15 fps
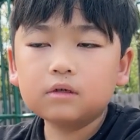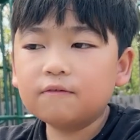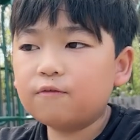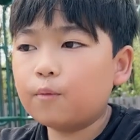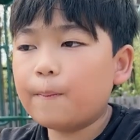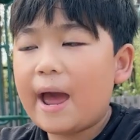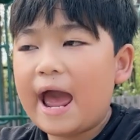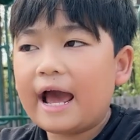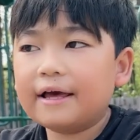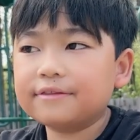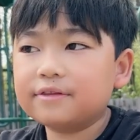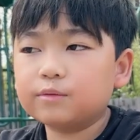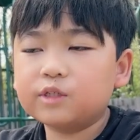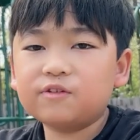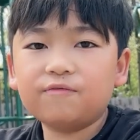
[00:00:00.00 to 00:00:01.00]
for
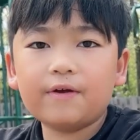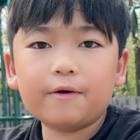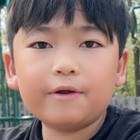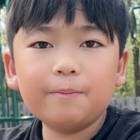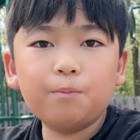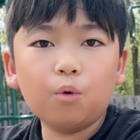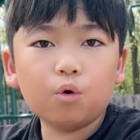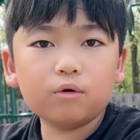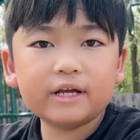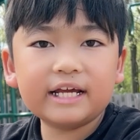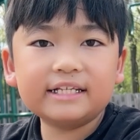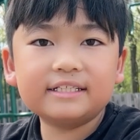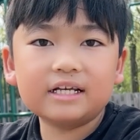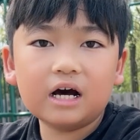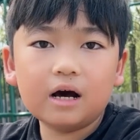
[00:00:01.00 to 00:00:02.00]
math. It's very boring
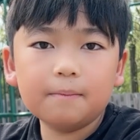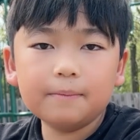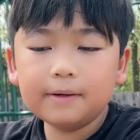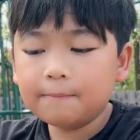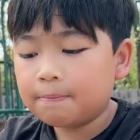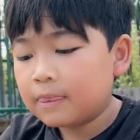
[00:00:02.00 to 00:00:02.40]
and dumb.